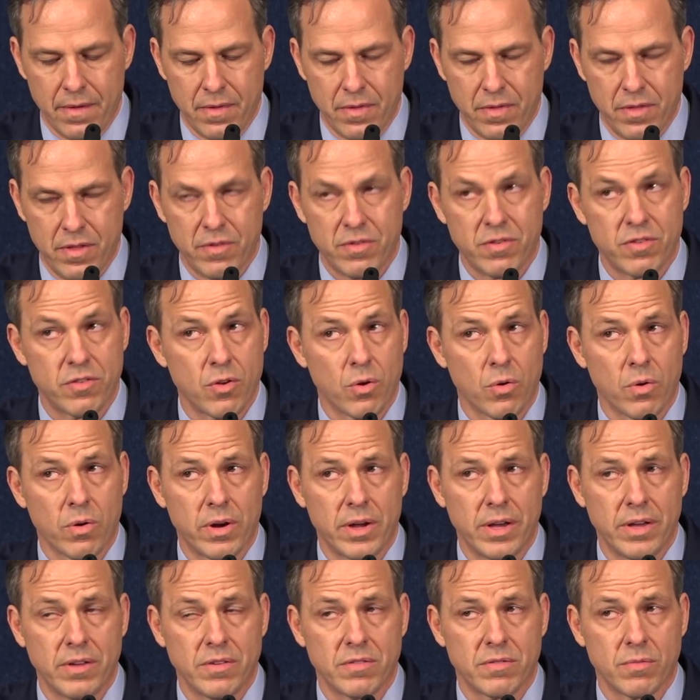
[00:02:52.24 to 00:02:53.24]
the
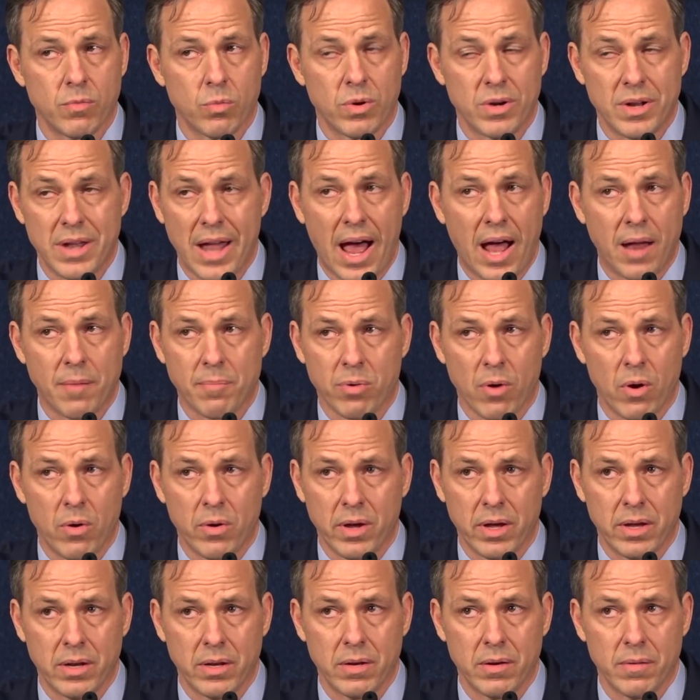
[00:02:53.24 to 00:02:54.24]
stories were not
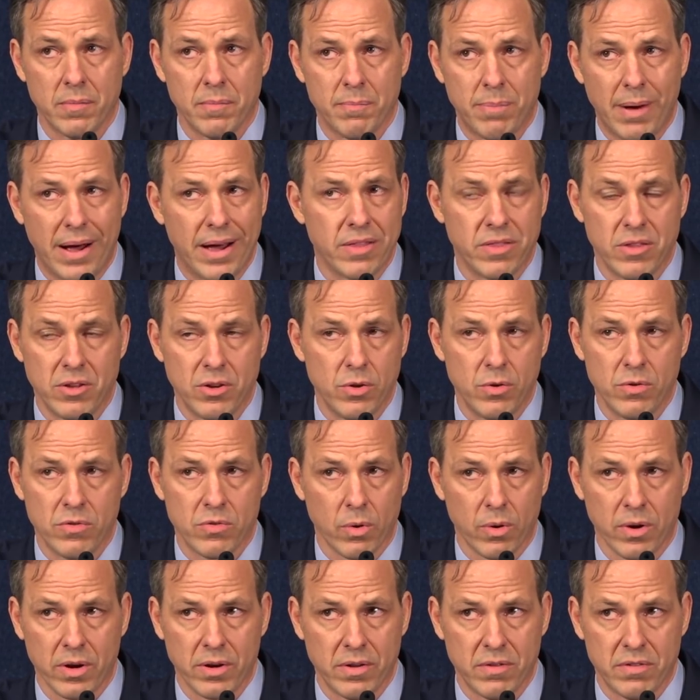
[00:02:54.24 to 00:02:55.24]
broken by the news
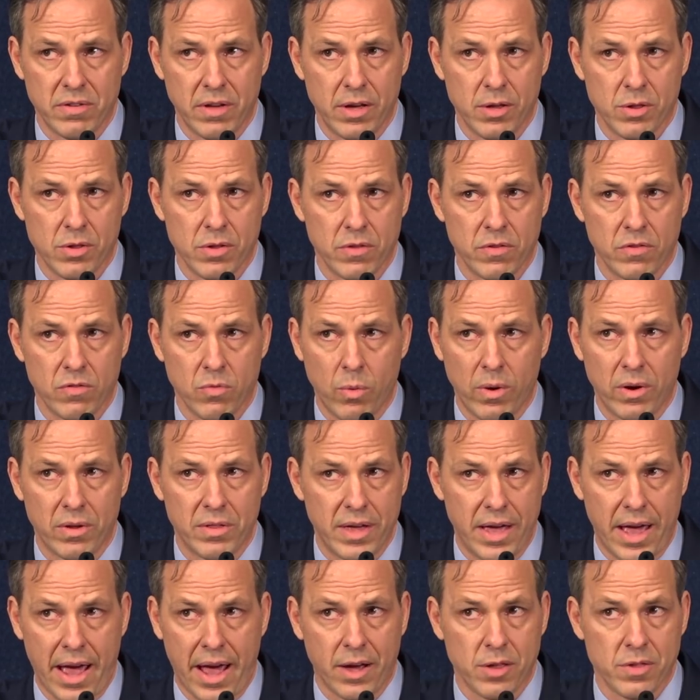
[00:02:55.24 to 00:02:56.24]
organizations where
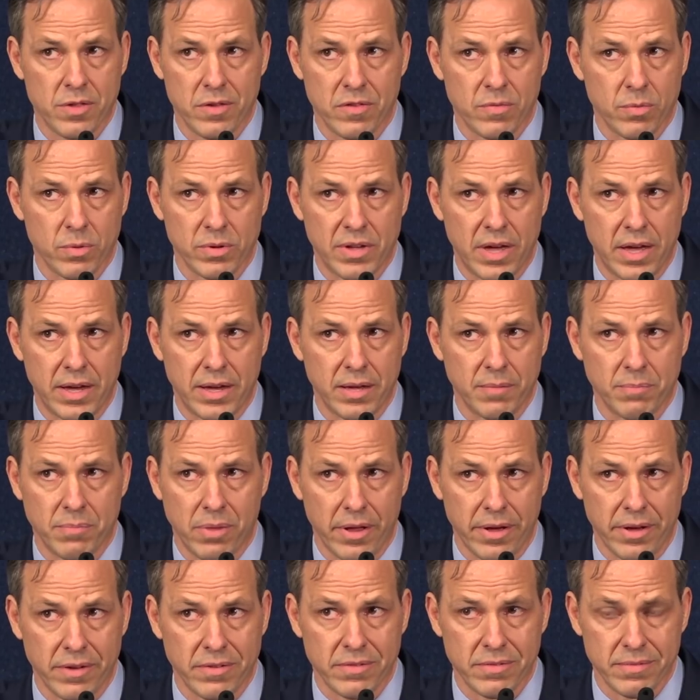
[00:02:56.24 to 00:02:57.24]
the actions were taking
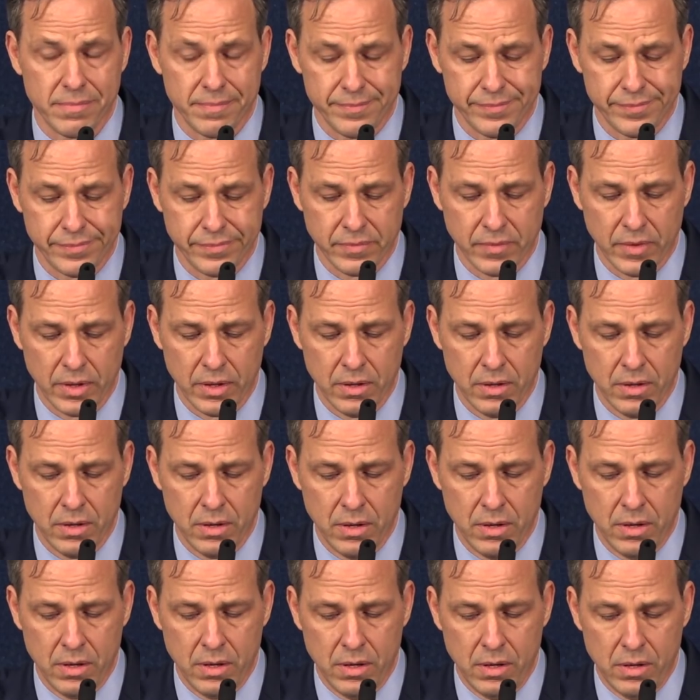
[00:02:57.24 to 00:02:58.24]
place.
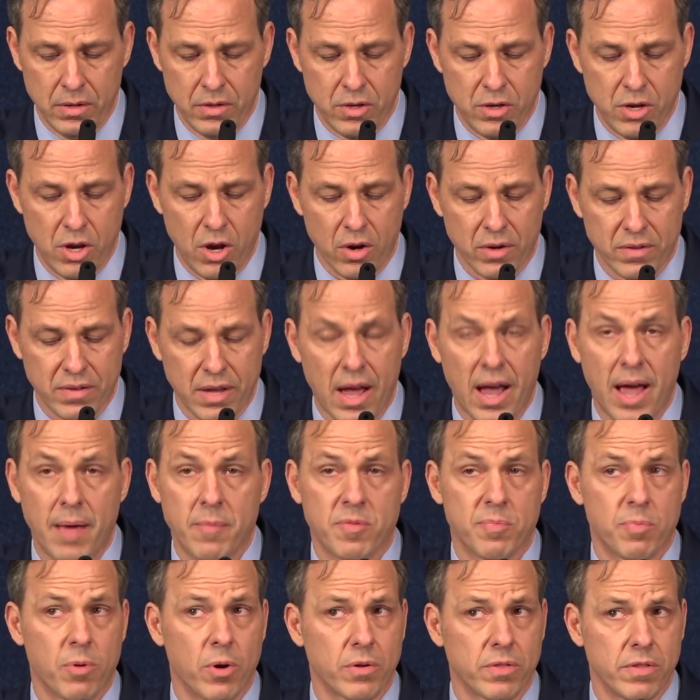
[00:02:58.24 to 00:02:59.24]
The New York
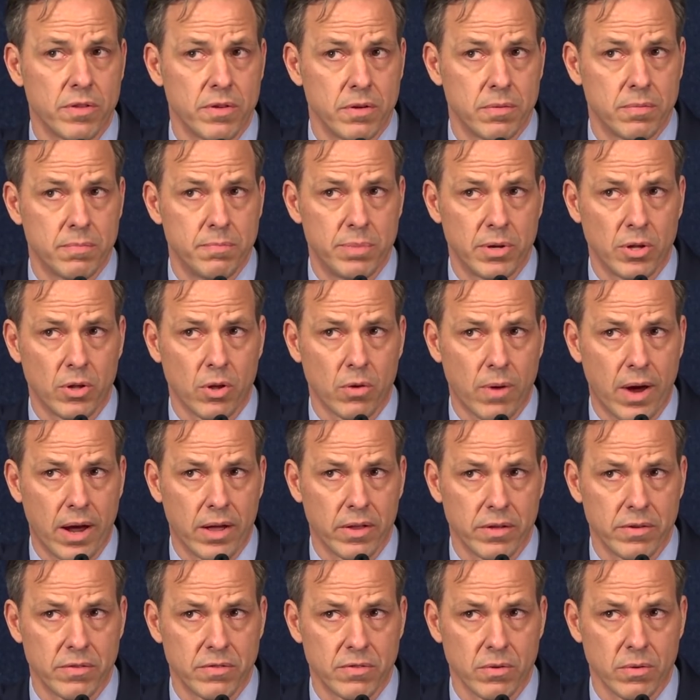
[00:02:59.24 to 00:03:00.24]
Times broke the Bill
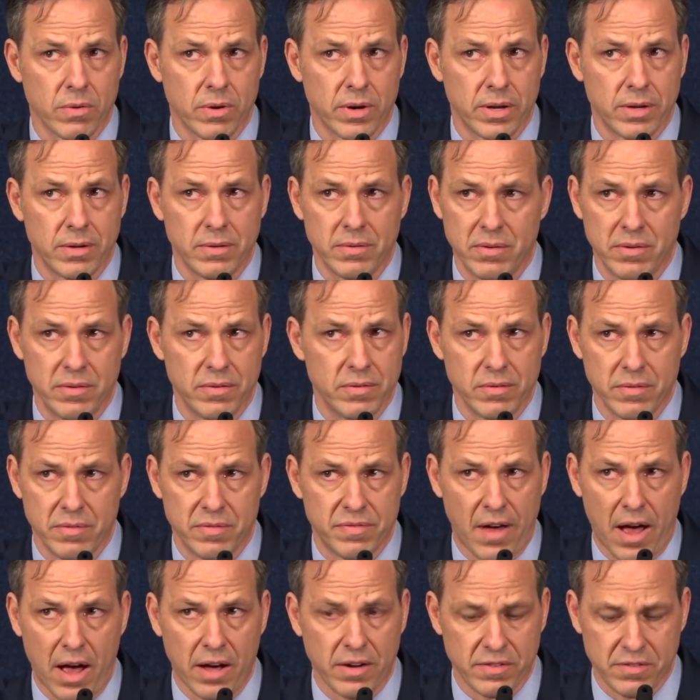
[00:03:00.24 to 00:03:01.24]
O'Reilly story.
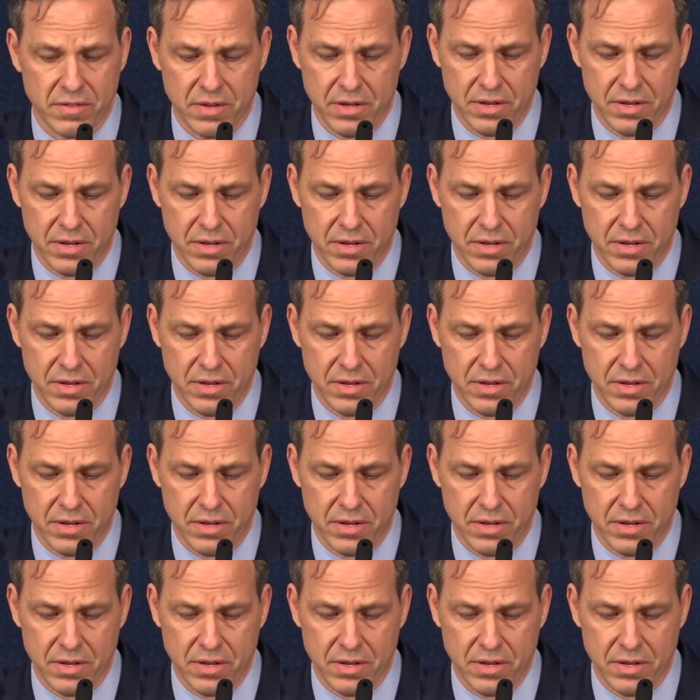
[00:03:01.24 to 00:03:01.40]
Fox